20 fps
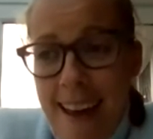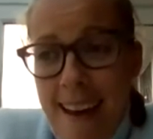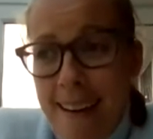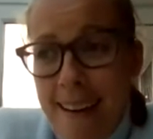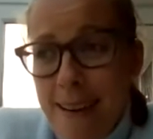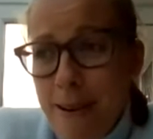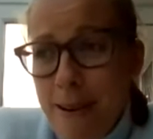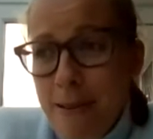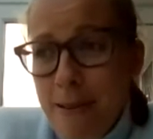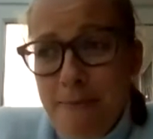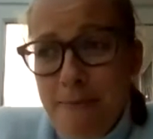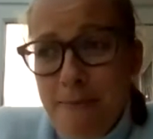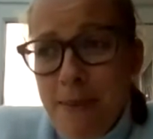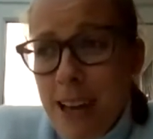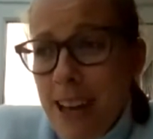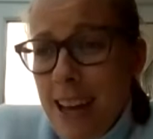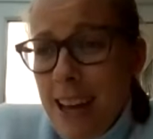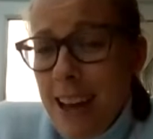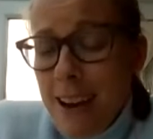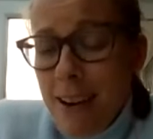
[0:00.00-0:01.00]

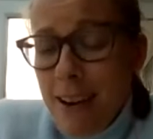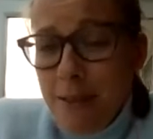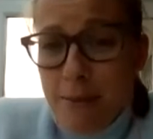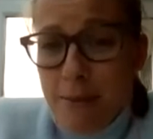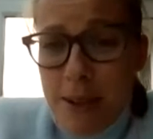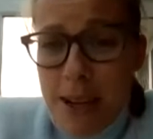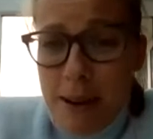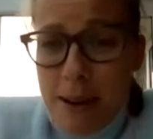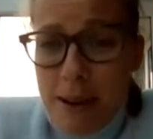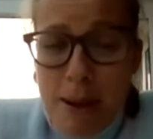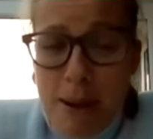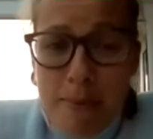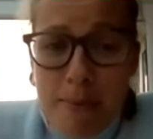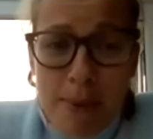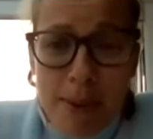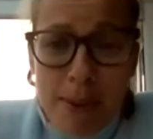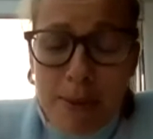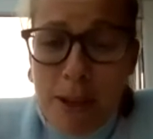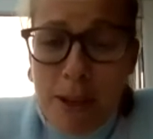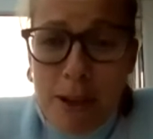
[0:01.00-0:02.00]
We had
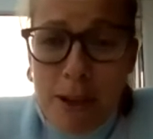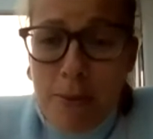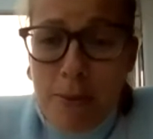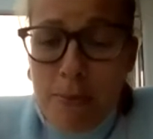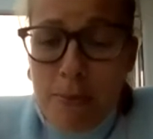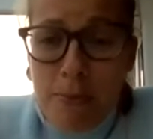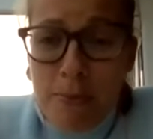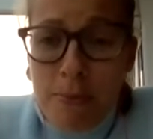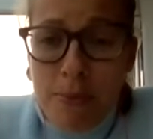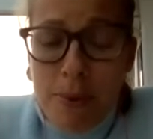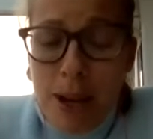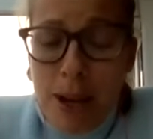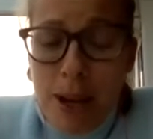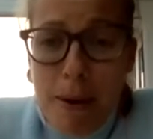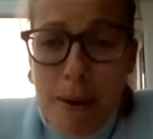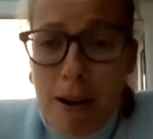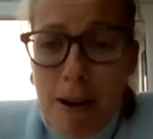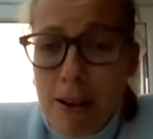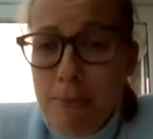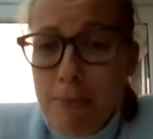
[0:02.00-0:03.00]
people, you know, we had
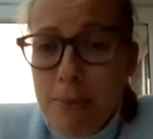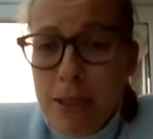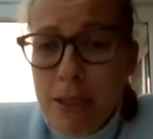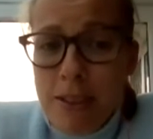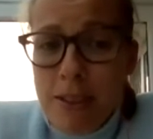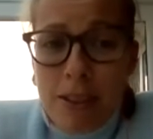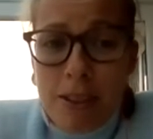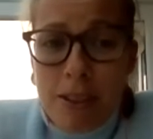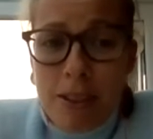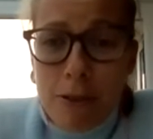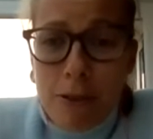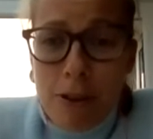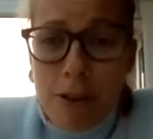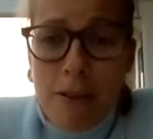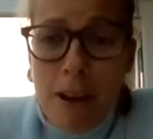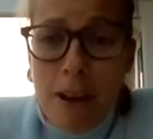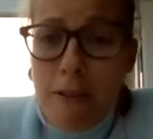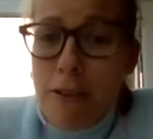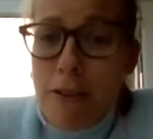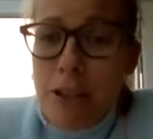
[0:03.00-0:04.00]
Paralympians on the front
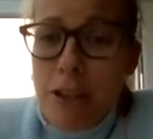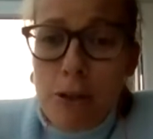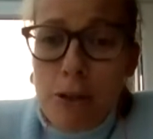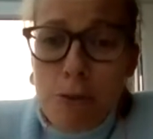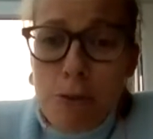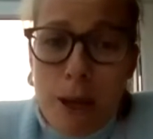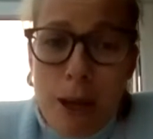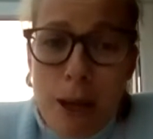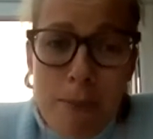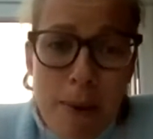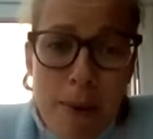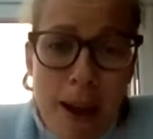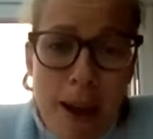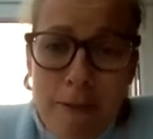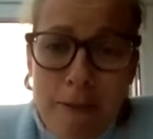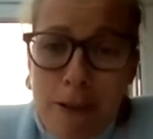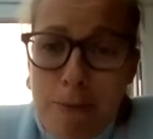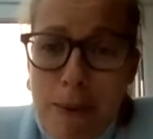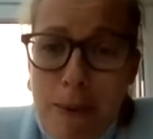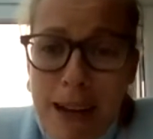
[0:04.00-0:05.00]
of every newspaper,
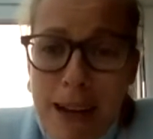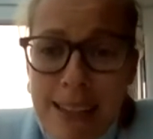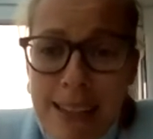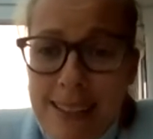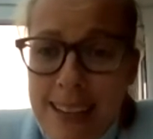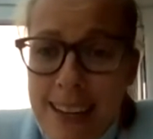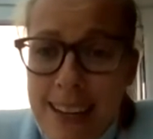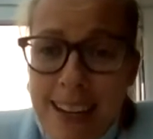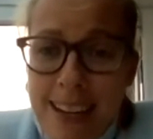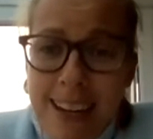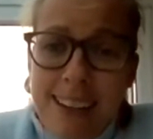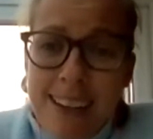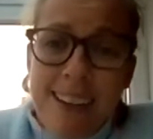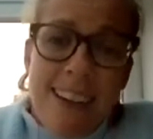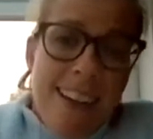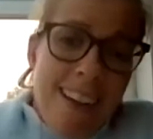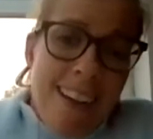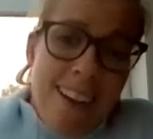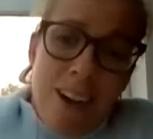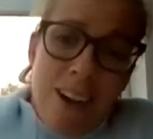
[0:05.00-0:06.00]
every magazine,
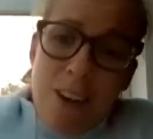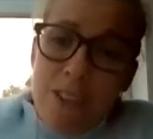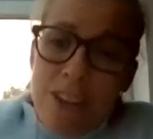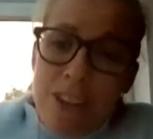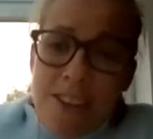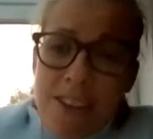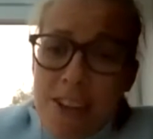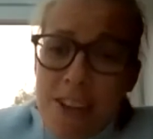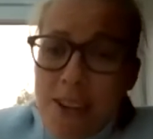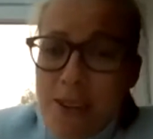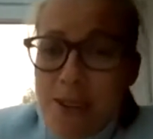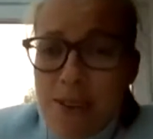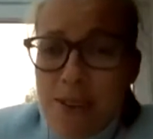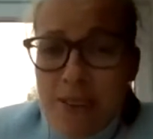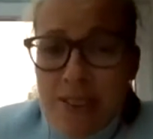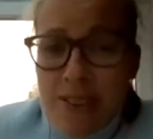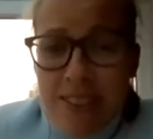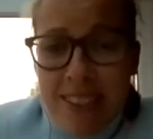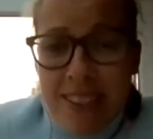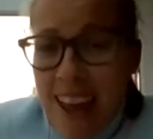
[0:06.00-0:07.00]
on the
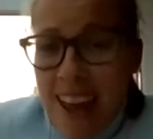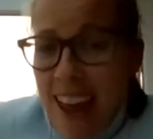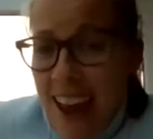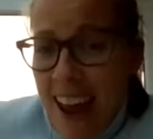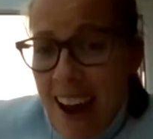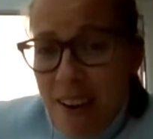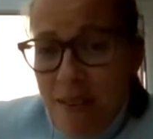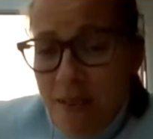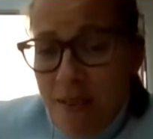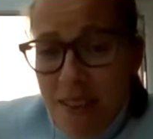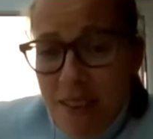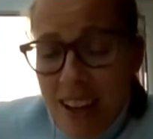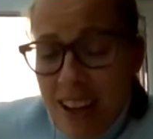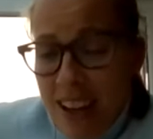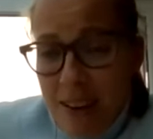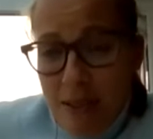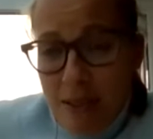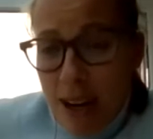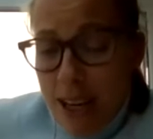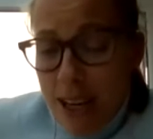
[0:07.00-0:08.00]
news.
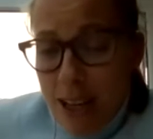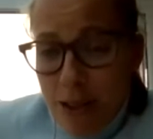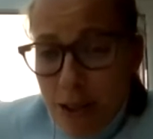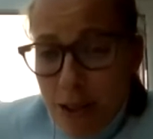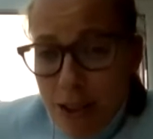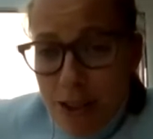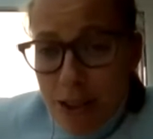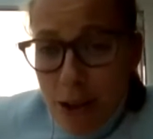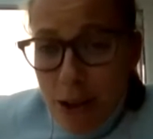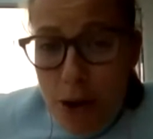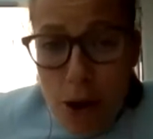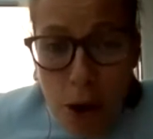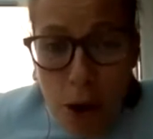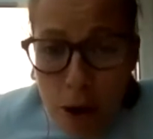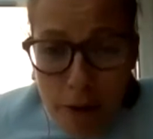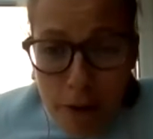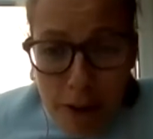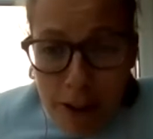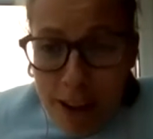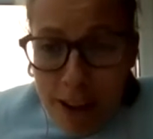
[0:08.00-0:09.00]
It just took
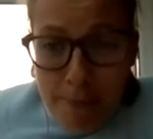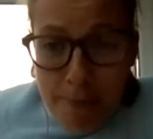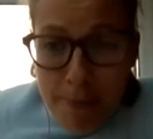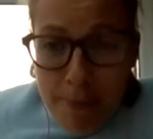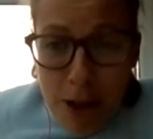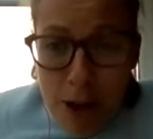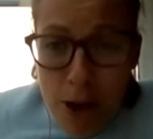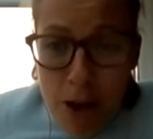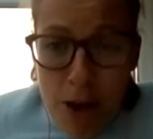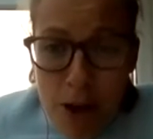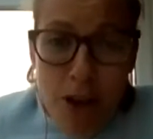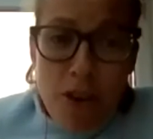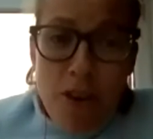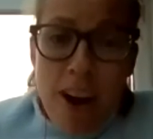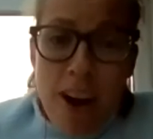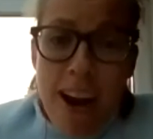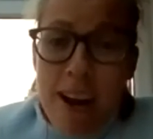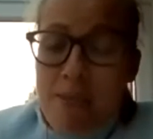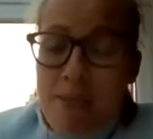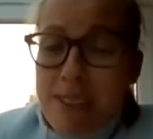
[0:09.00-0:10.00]
over the
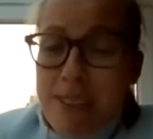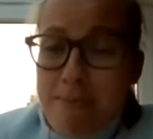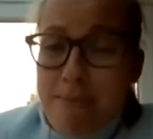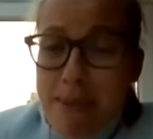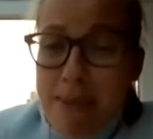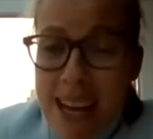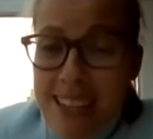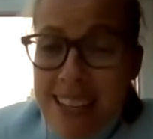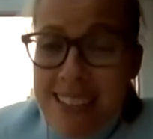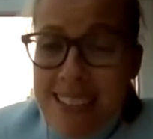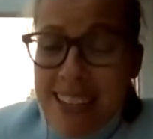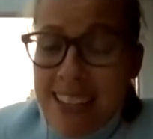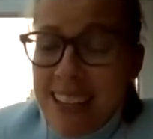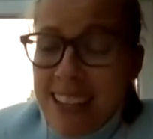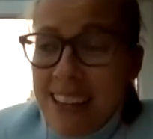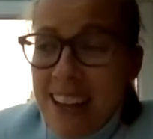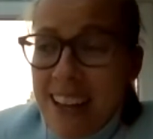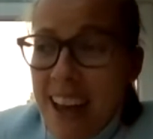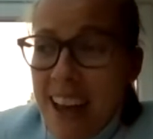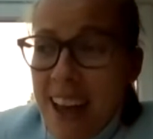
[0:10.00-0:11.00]
country. It was
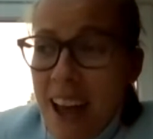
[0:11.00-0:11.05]
amazing.